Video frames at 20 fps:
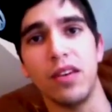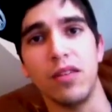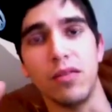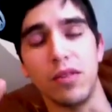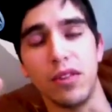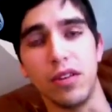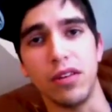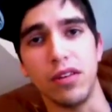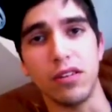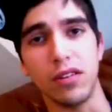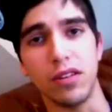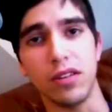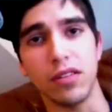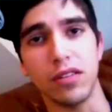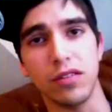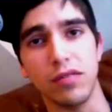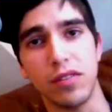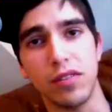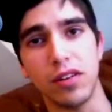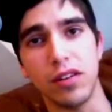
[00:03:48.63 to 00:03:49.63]
with Uranus
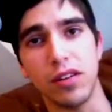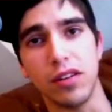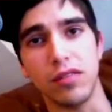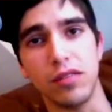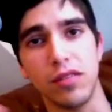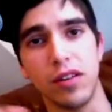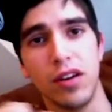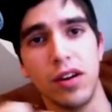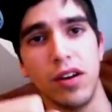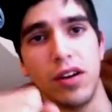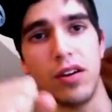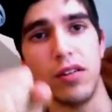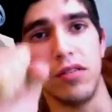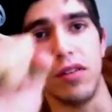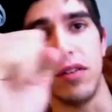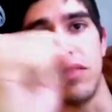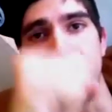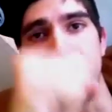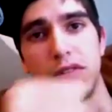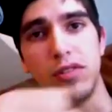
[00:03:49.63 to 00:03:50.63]
and Virgo,
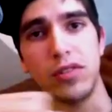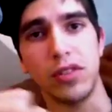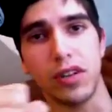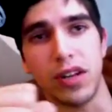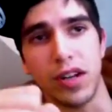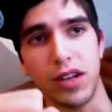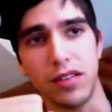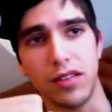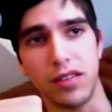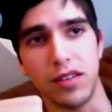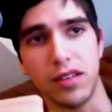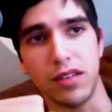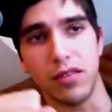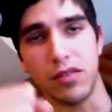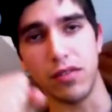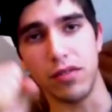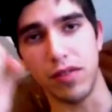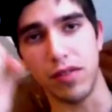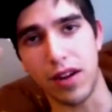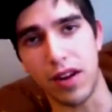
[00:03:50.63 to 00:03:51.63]
revolutionizing
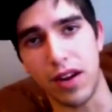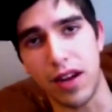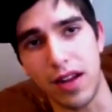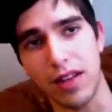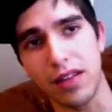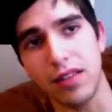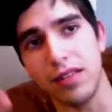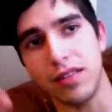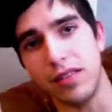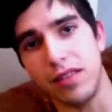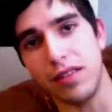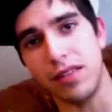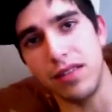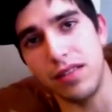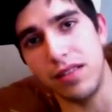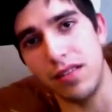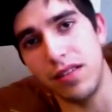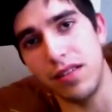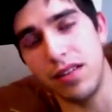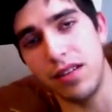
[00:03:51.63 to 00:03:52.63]
through
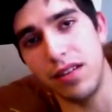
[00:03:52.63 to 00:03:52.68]
analysis.